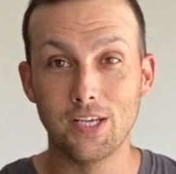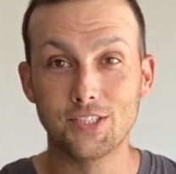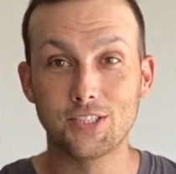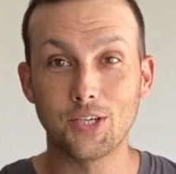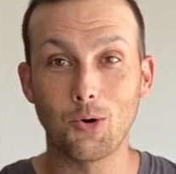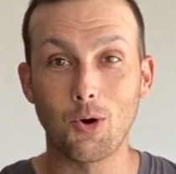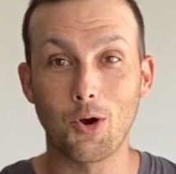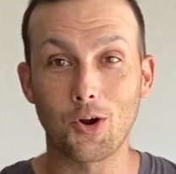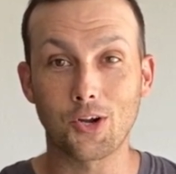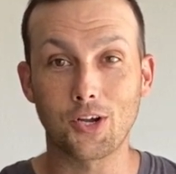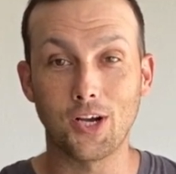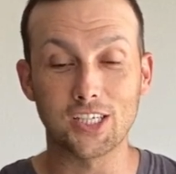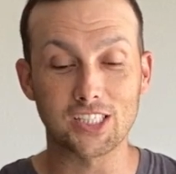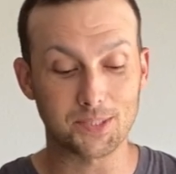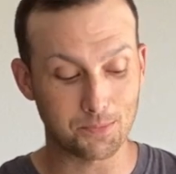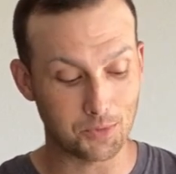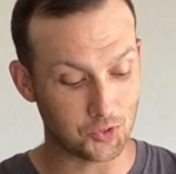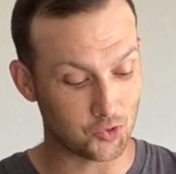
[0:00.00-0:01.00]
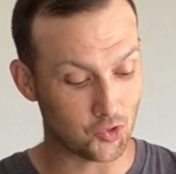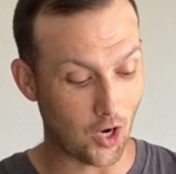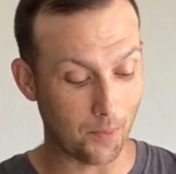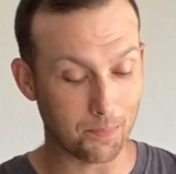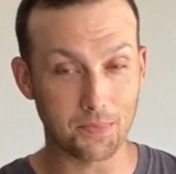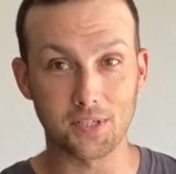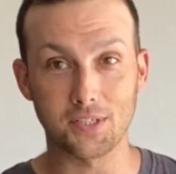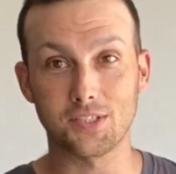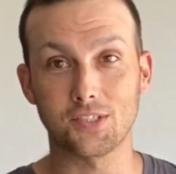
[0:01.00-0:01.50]
So our customer
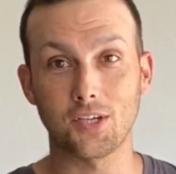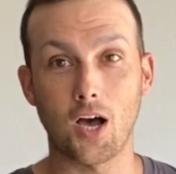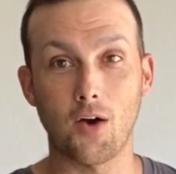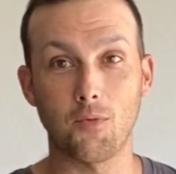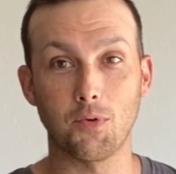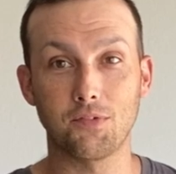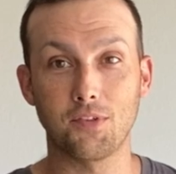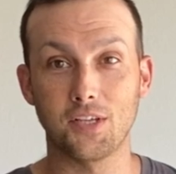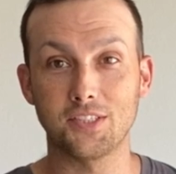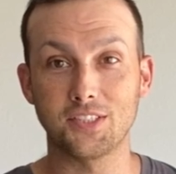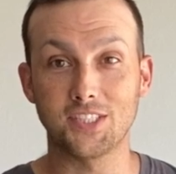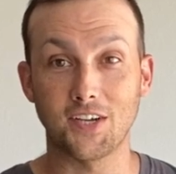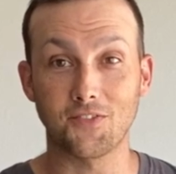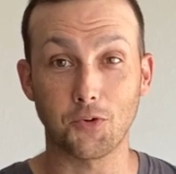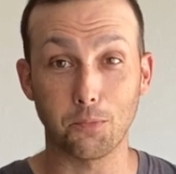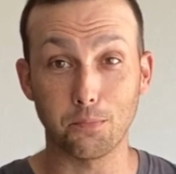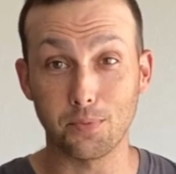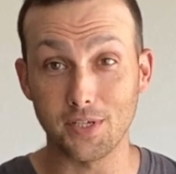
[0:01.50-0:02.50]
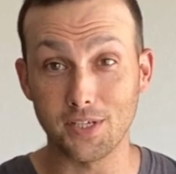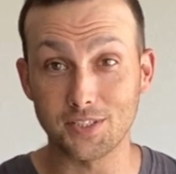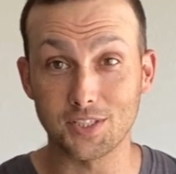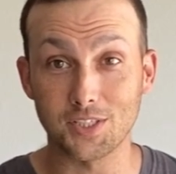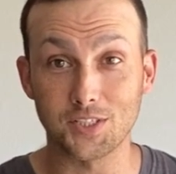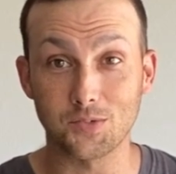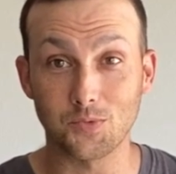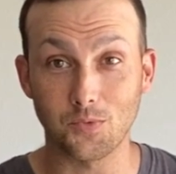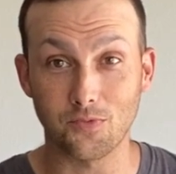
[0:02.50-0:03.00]
dropped this off. We've done several
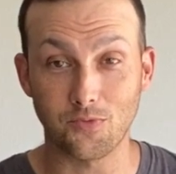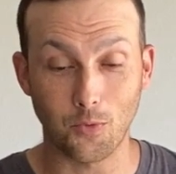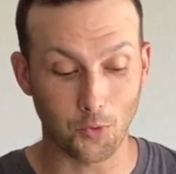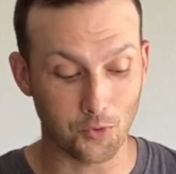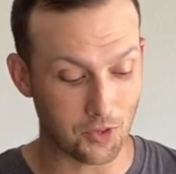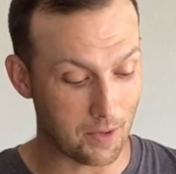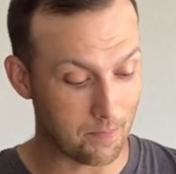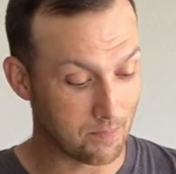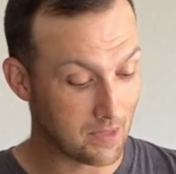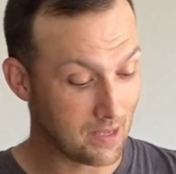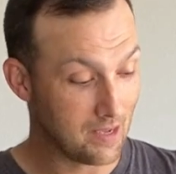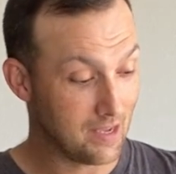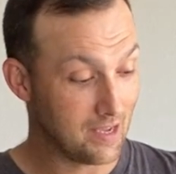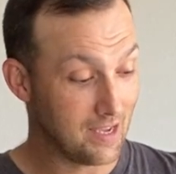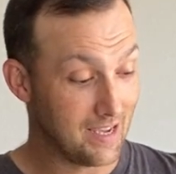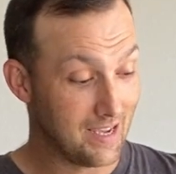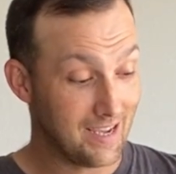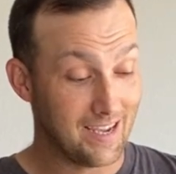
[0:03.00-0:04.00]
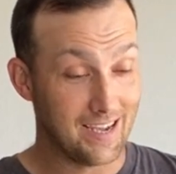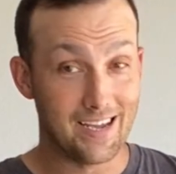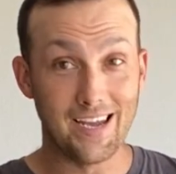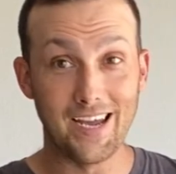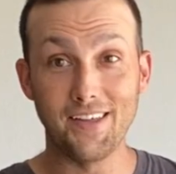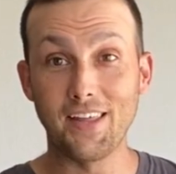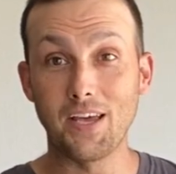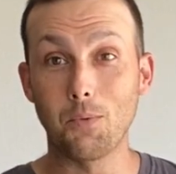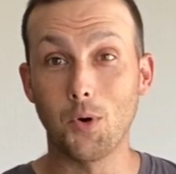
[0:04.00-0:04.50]
pieces for them,
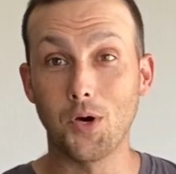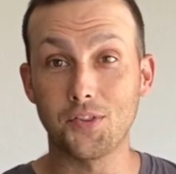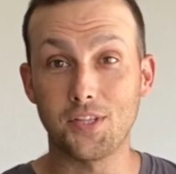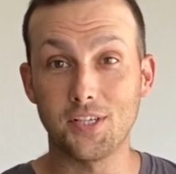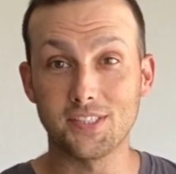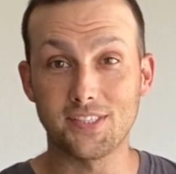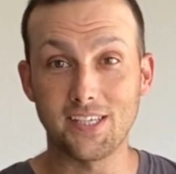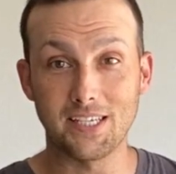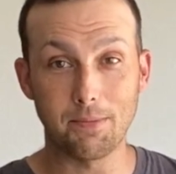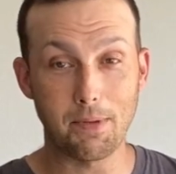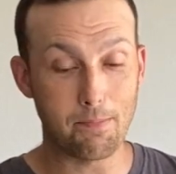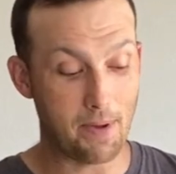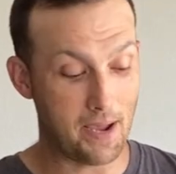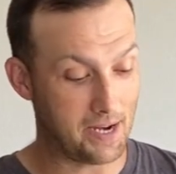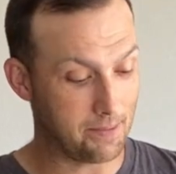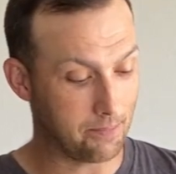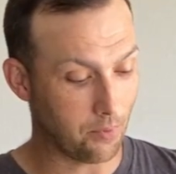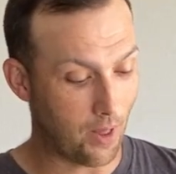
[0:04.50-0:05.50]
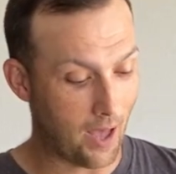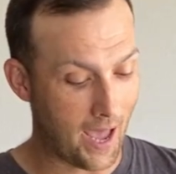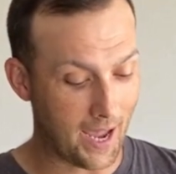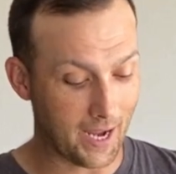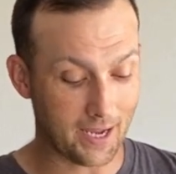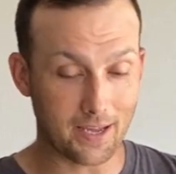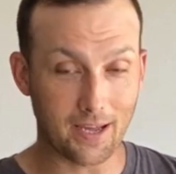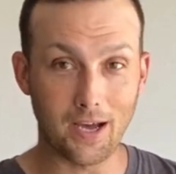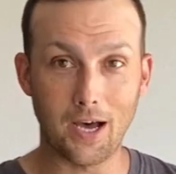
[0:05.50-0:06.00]
and they want this thing to be painted
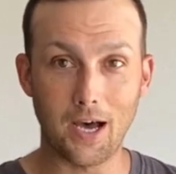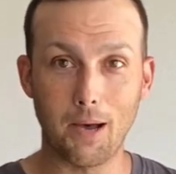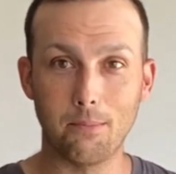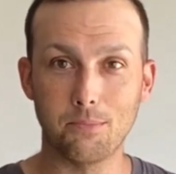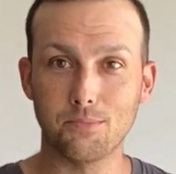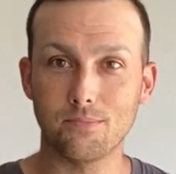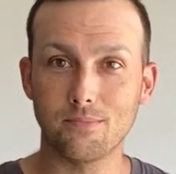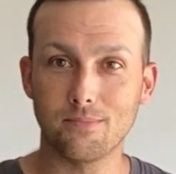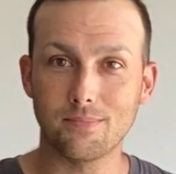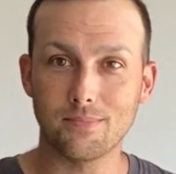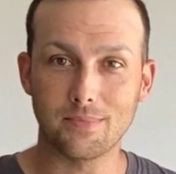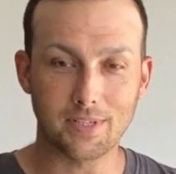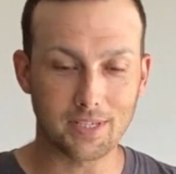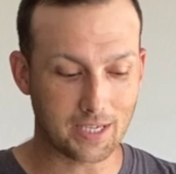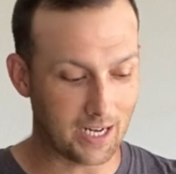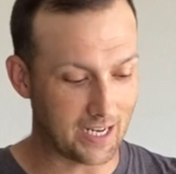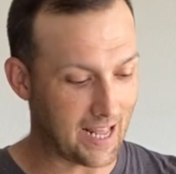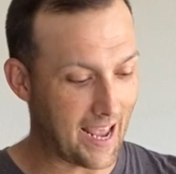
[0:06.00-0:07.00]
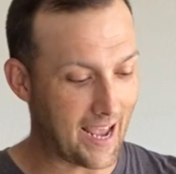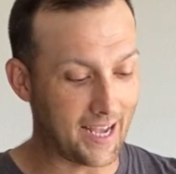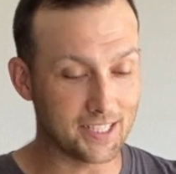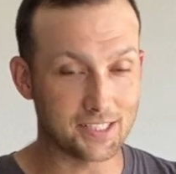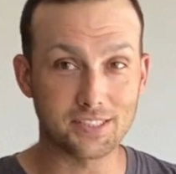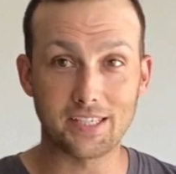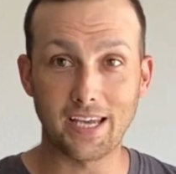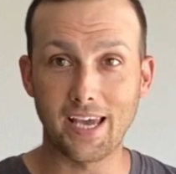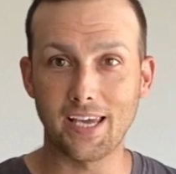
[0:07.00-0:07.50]
black. They kind of
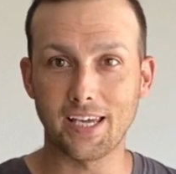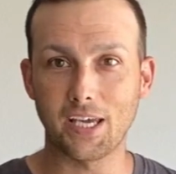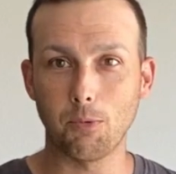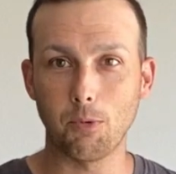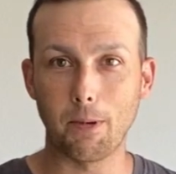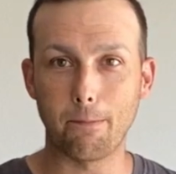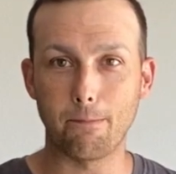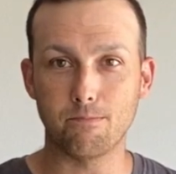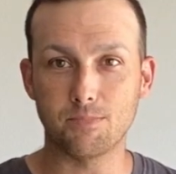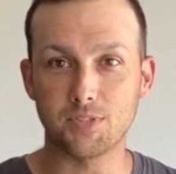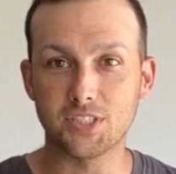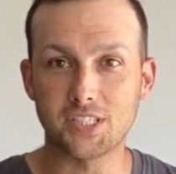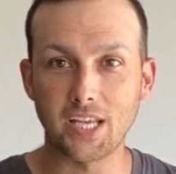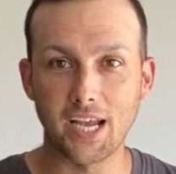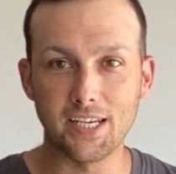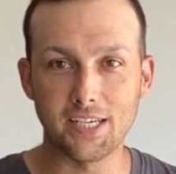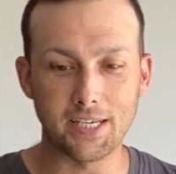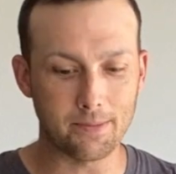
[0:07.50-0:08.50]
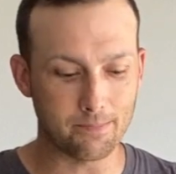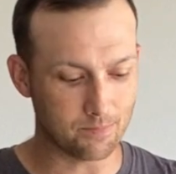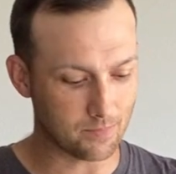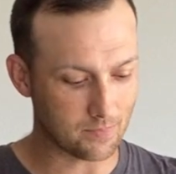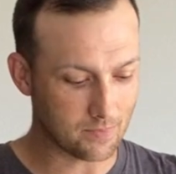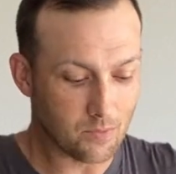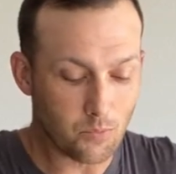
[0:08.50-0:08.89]
asked, hey, can we stain it?